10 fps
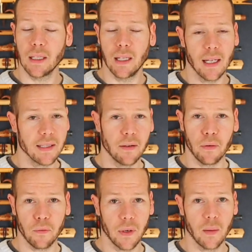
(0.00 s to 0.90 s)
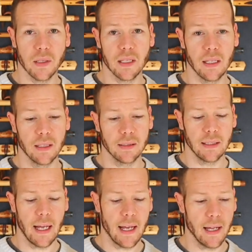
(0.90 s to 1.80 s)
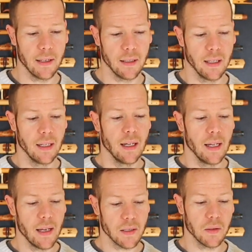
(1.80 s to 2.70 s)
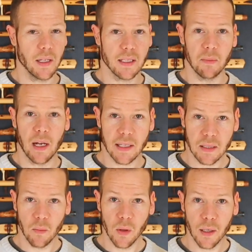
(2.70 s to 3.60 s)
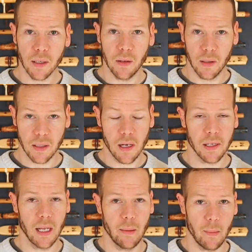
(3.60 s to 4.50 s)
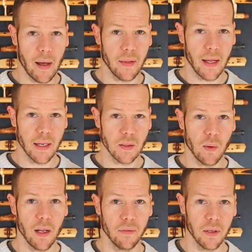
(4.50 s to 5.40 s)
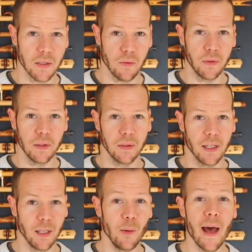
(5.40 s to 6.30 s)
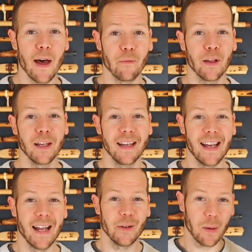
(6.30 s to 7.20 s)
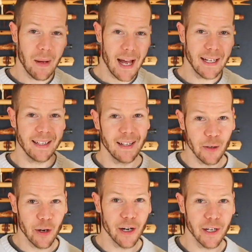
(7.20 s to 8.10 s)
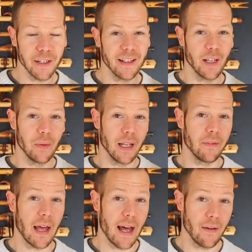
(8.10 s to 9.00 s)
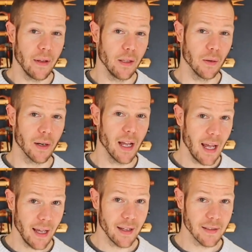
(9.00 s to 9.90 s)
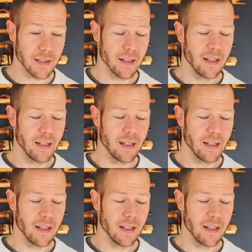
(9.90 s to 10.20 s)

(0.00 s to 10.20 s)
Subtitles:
lots of different frequencies, and he also does some custom work. You can talk to him about that as well if there's a flute that you have in your mind and in your heart that you would love to have in your hands.